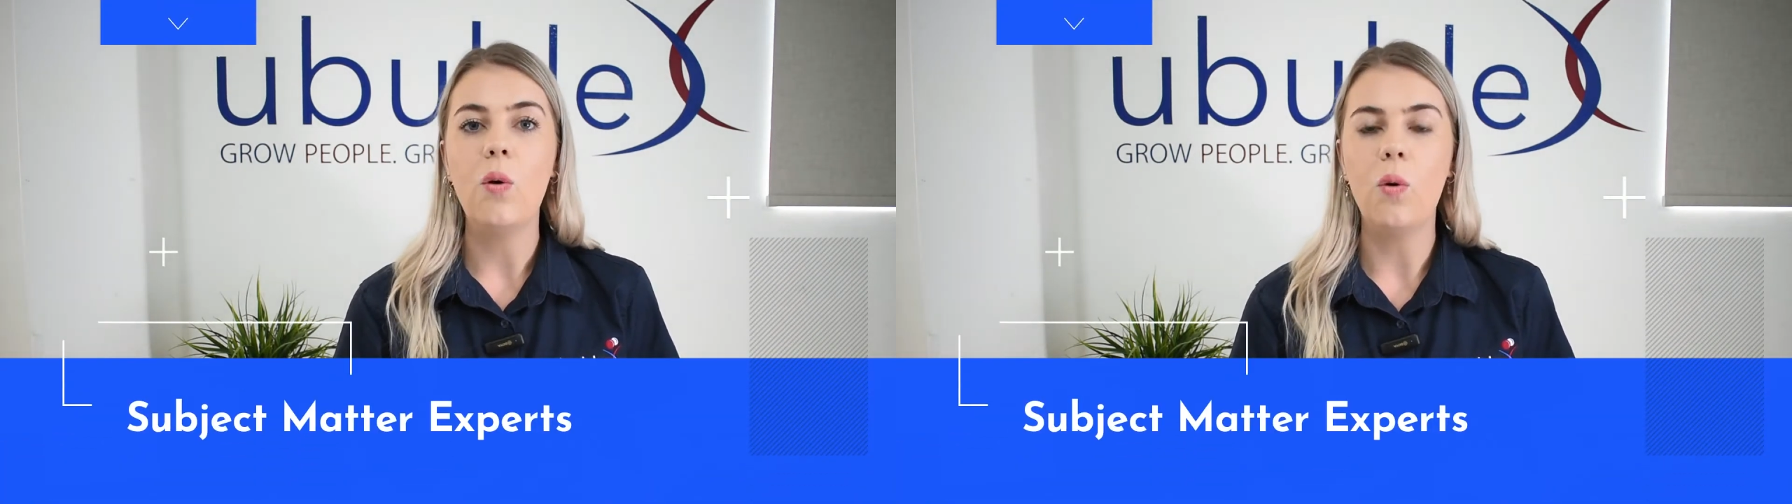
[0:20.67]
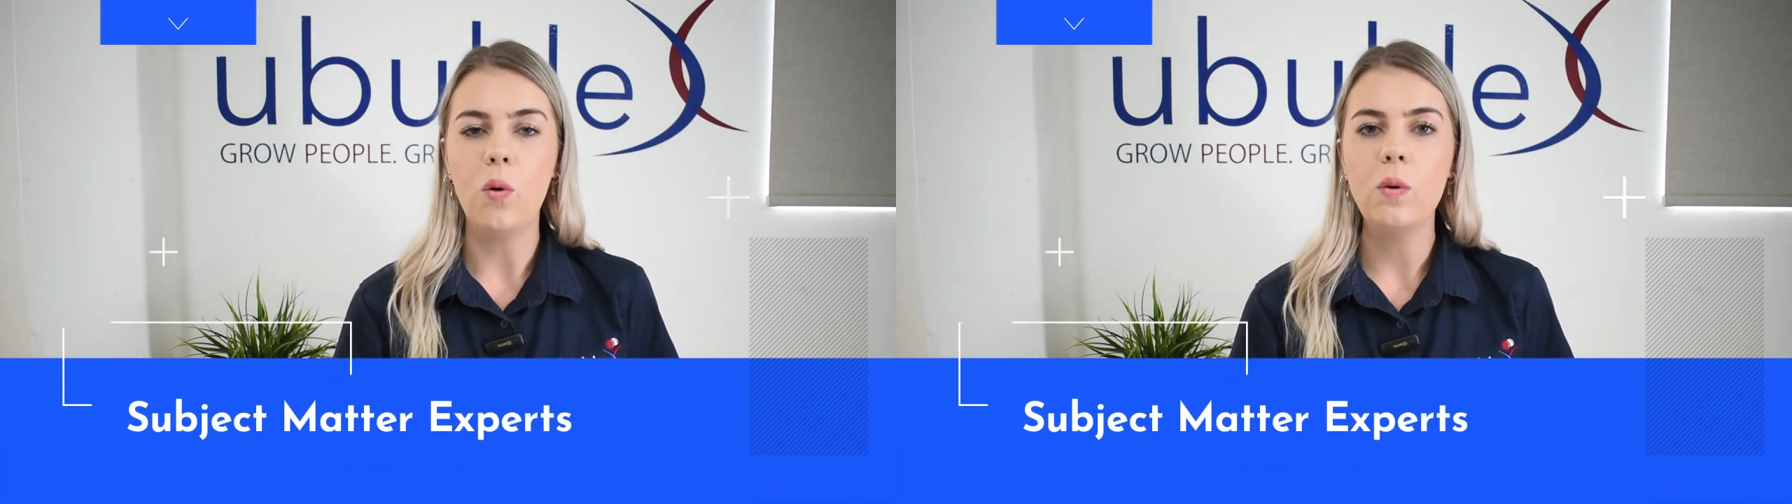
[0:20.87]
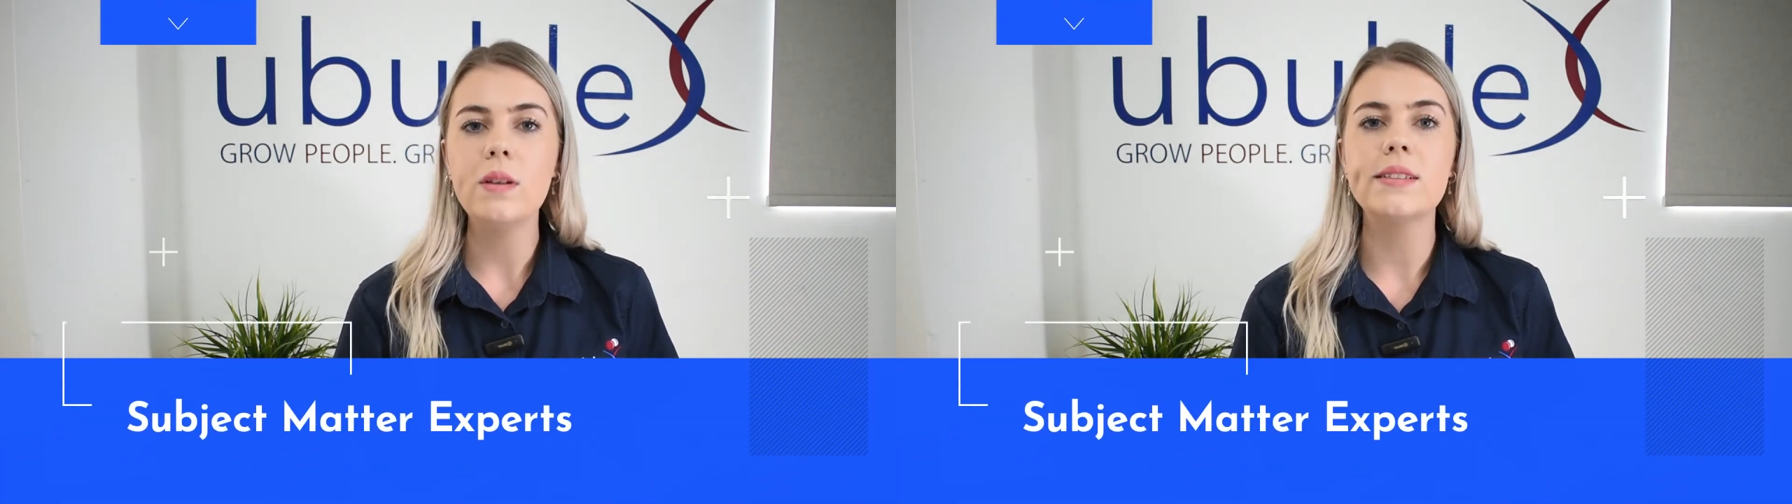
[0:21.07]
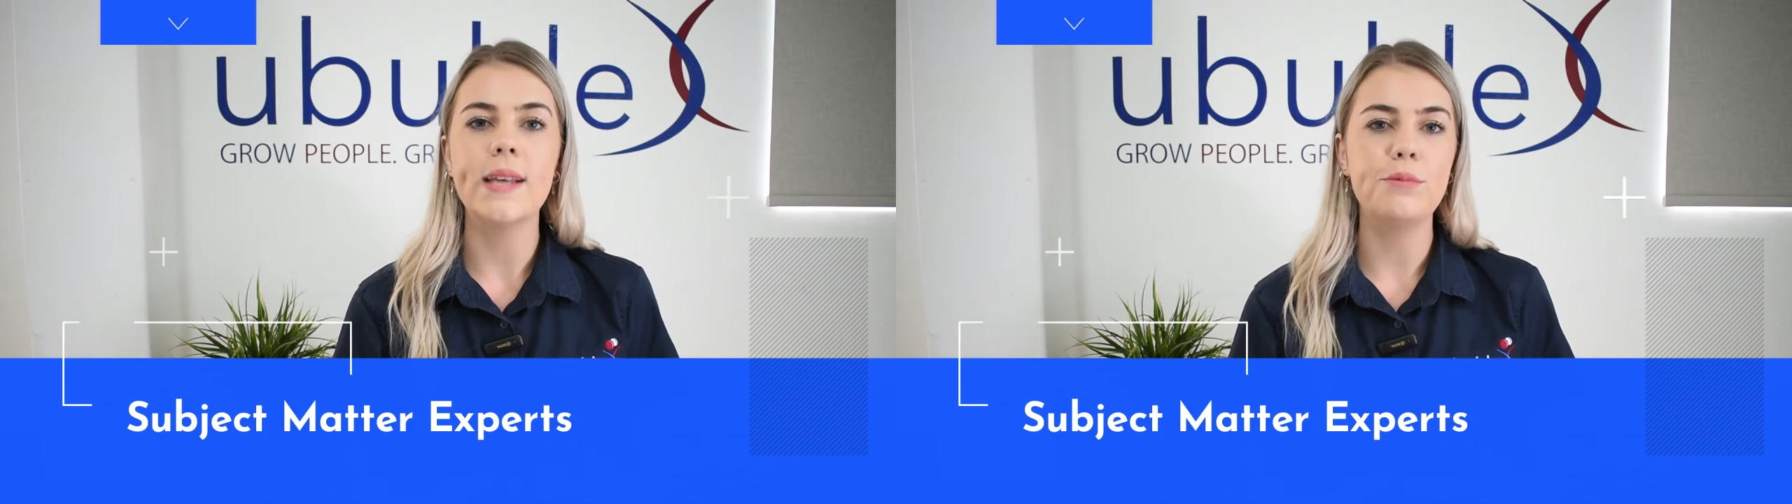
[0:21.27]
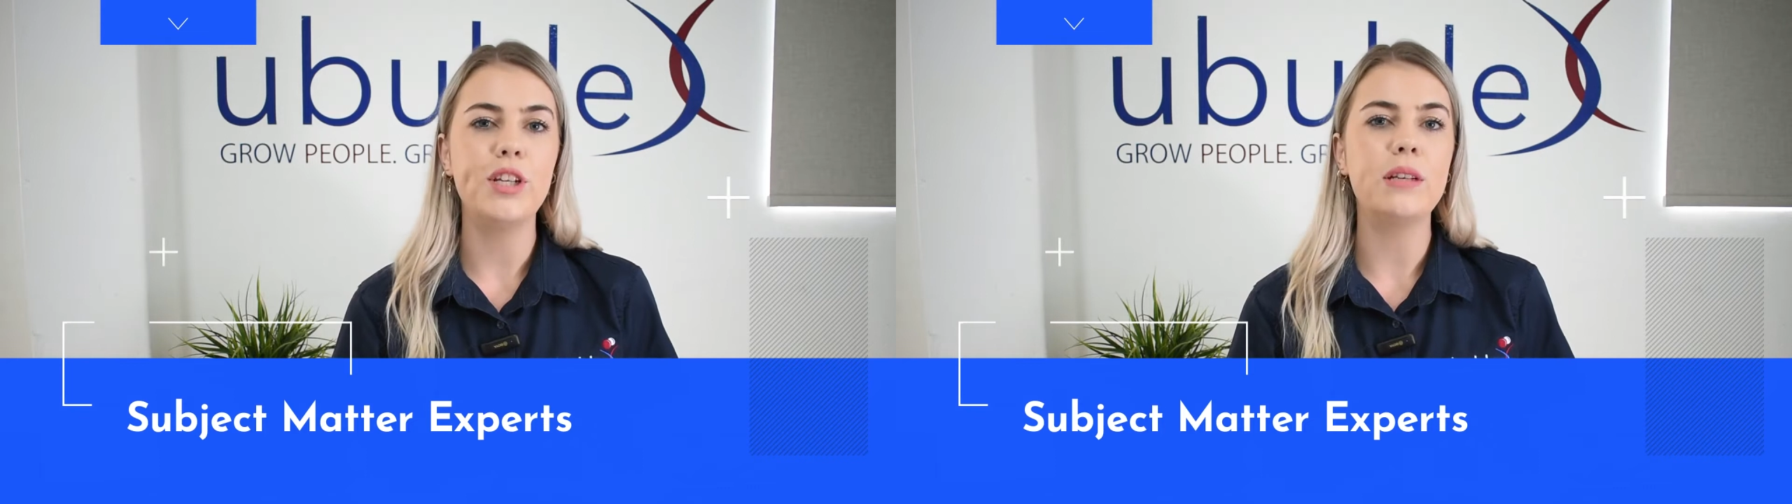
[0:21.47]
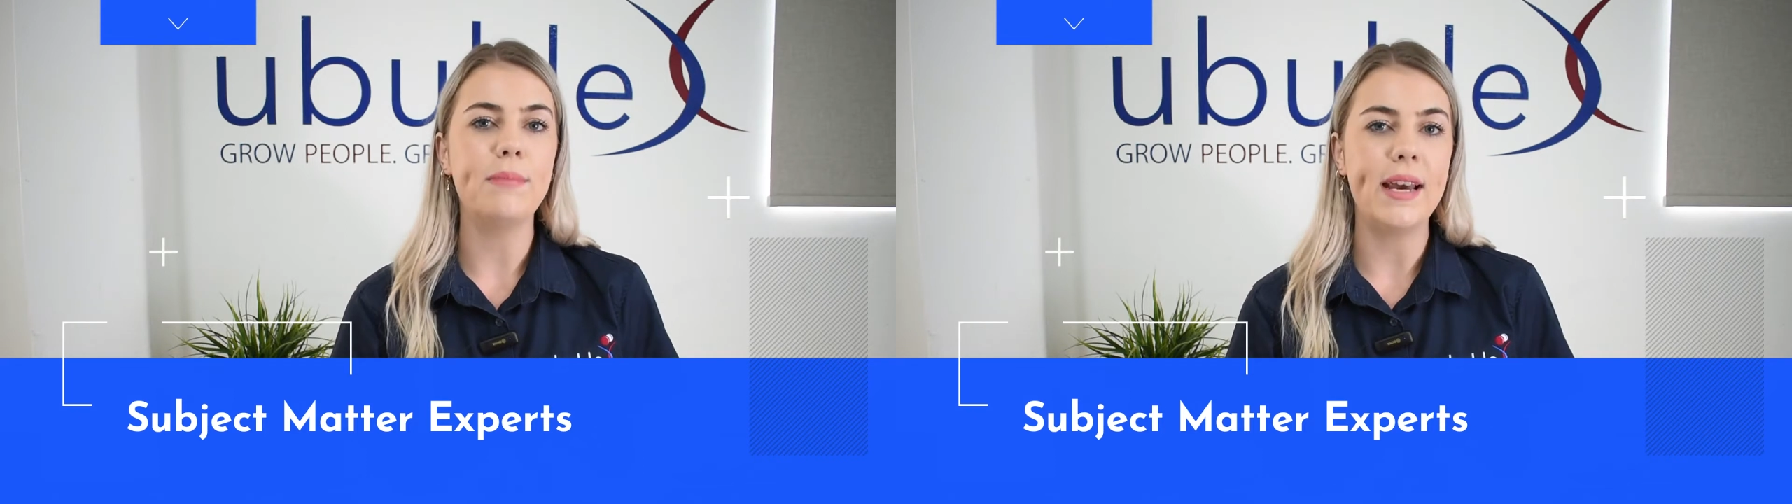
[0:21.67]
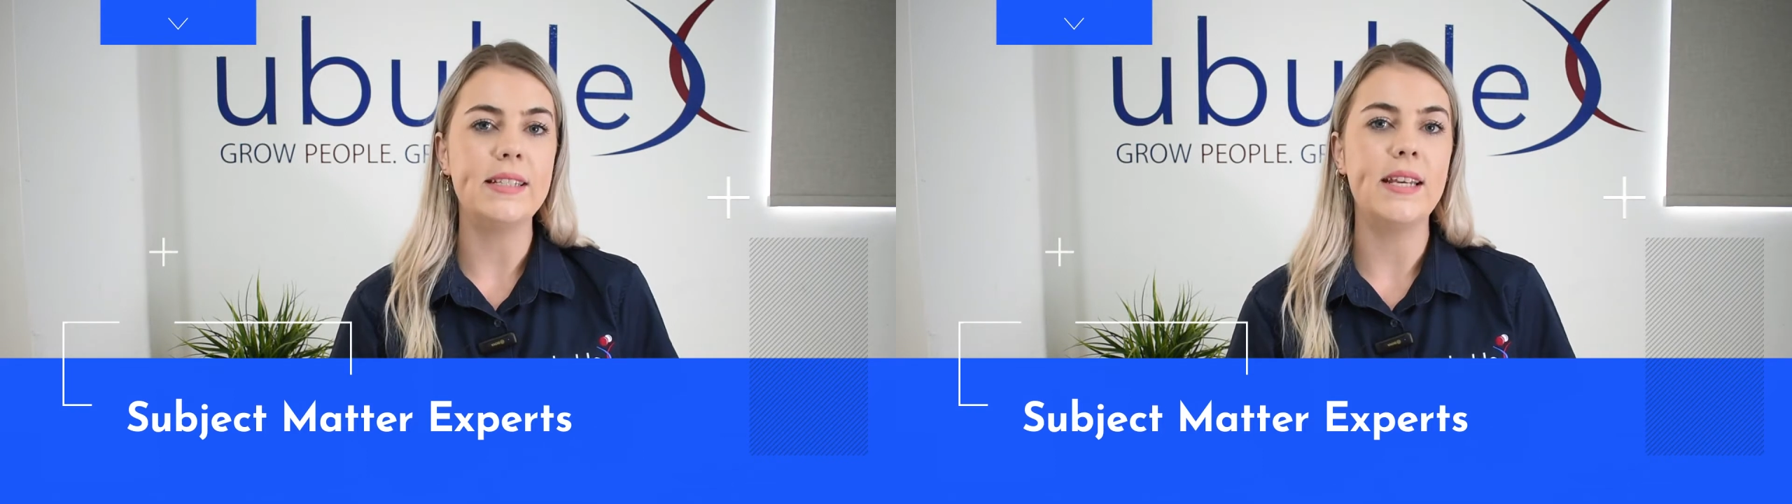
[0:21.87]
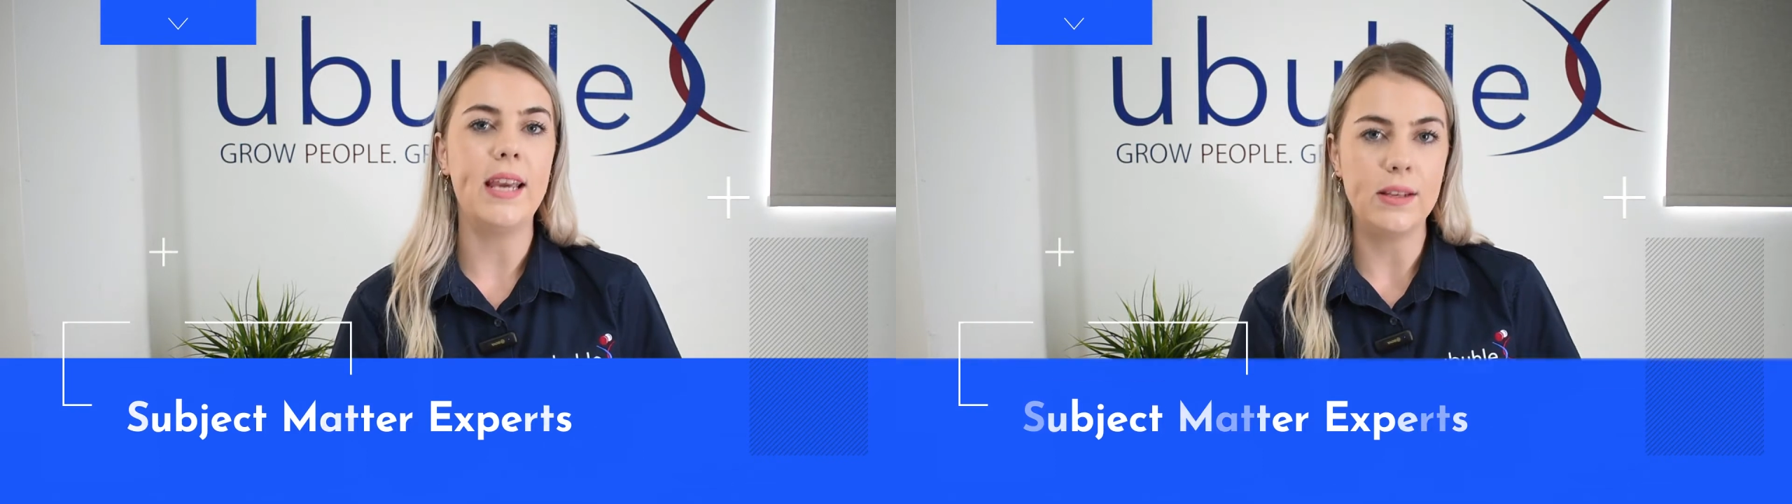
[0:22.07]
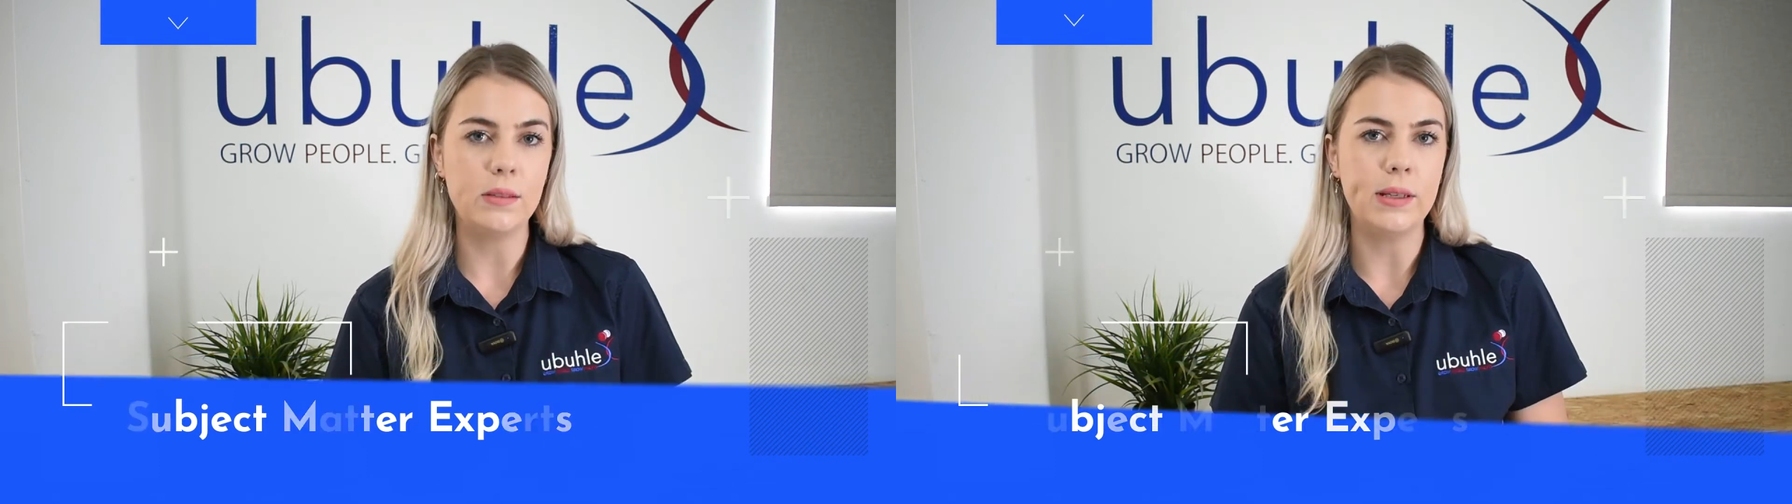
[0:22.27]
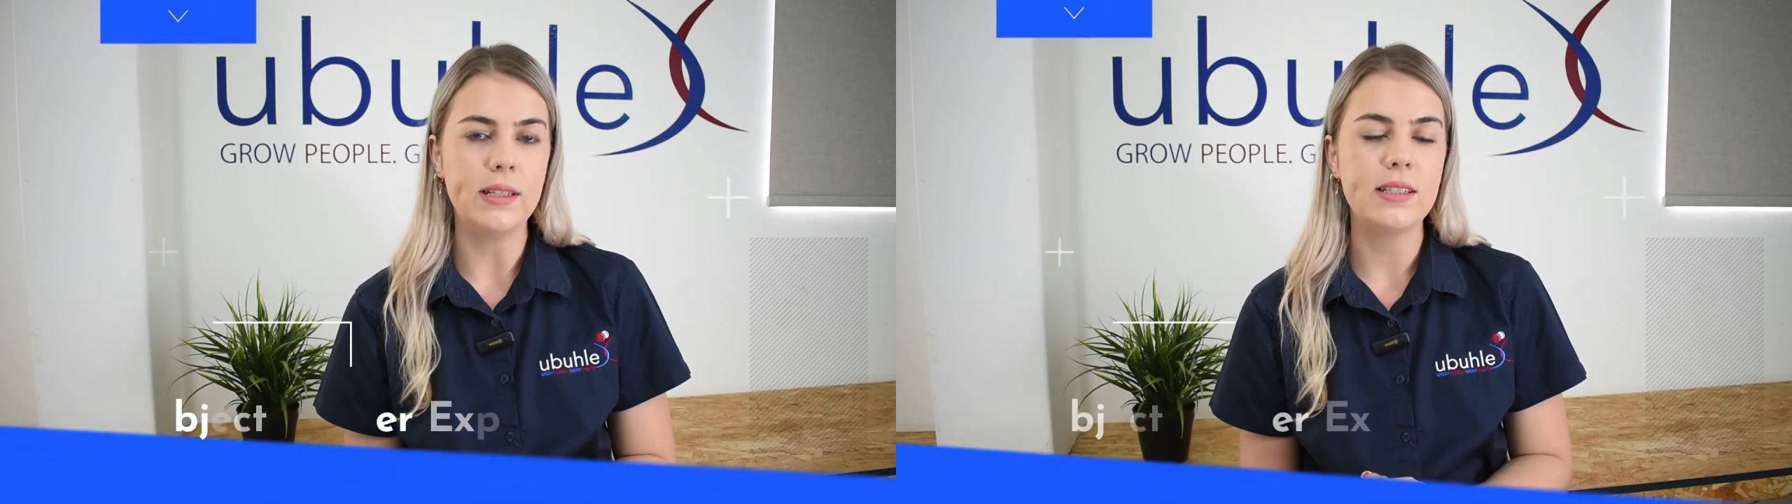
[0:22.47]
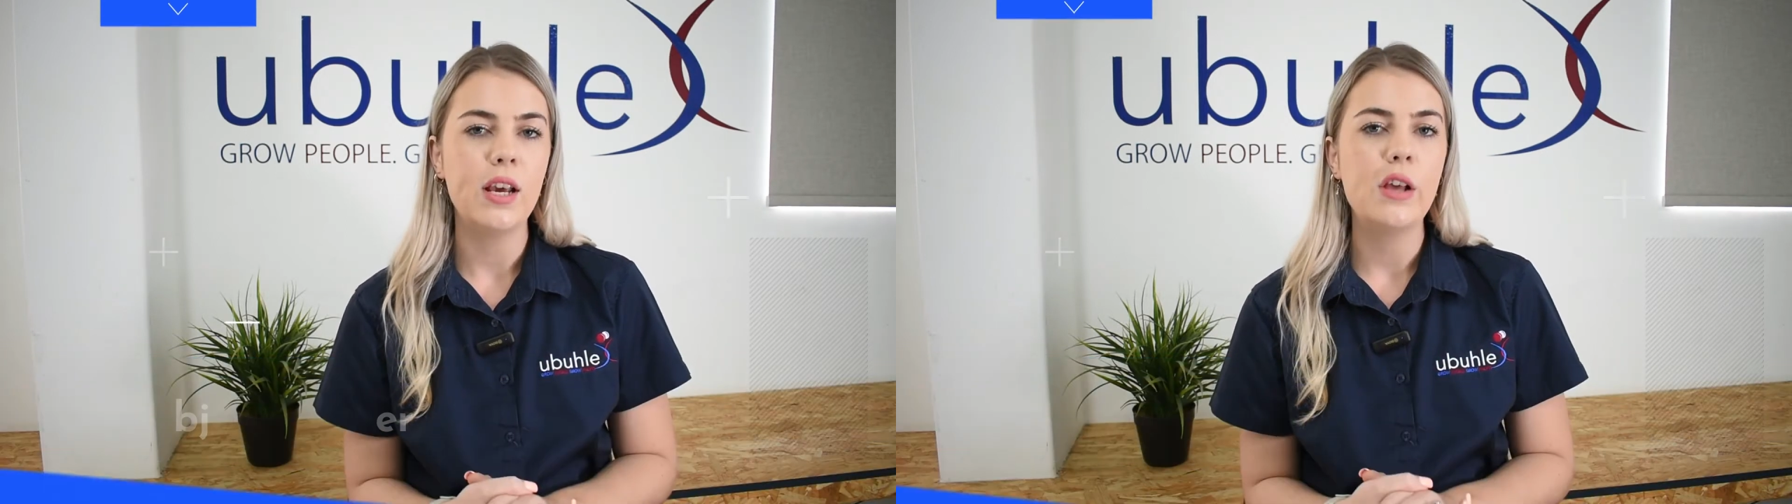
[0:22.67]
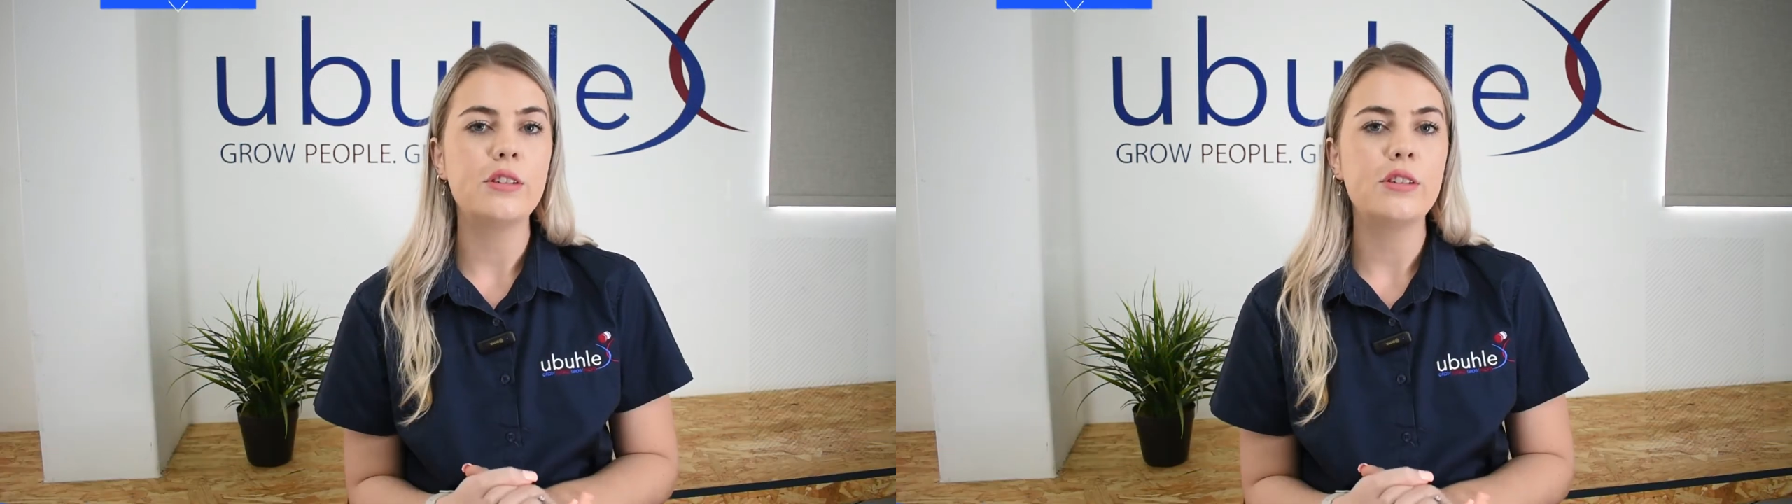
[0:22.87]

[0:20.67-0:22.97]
or subject matter experts.